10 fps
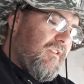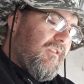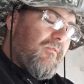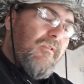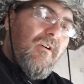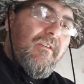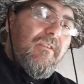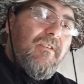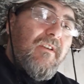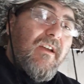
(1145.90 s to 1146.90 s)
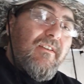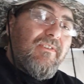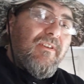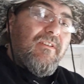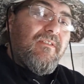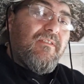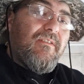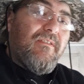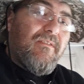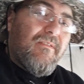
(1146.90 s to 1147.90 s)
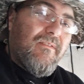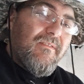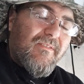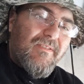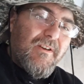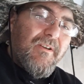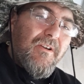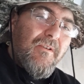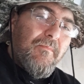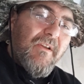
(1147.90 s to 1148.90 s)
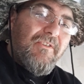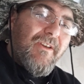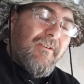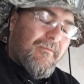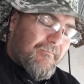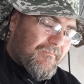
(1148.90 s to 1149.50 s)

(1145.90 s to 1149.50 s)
For all you new guys that are here with my channel,